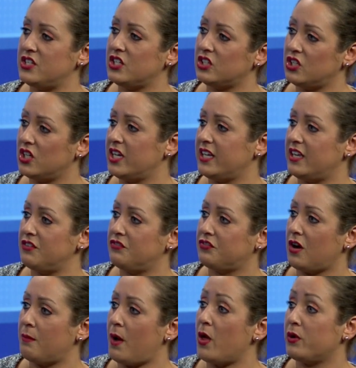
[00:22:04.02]
to look at it
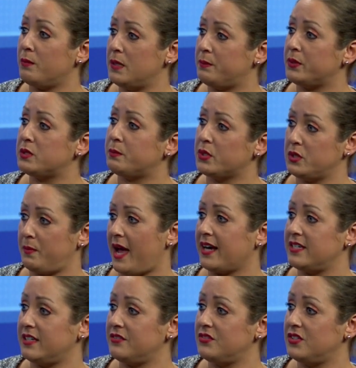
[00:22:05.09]
from other people's
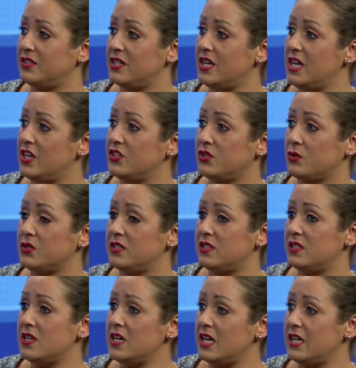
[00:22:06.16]
perspectives. So
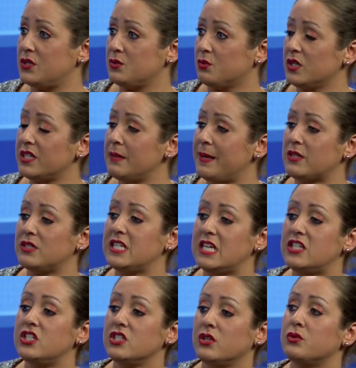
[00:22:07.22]
it's it's really about
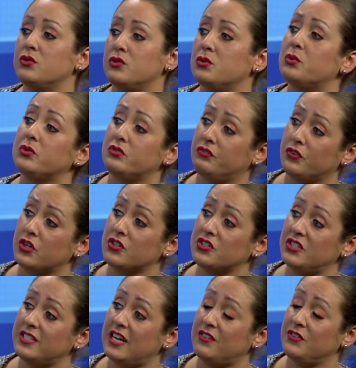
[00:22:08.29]
teaching those tools
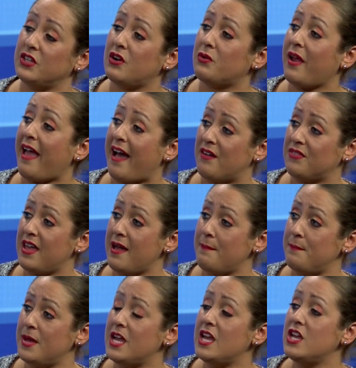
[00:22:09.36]
first. And if you don't have
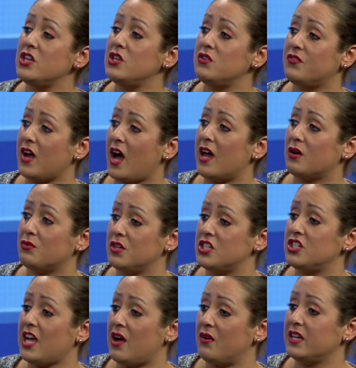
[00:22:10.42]
them, you've got to
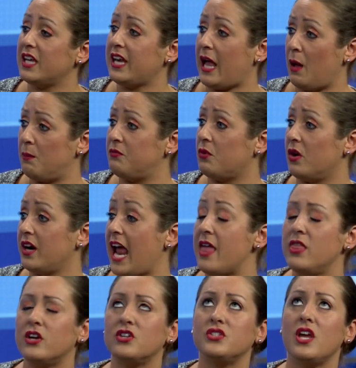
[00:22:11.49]
reach out and get help for it. And
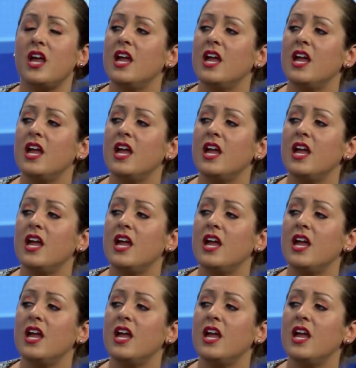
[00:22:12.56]
there's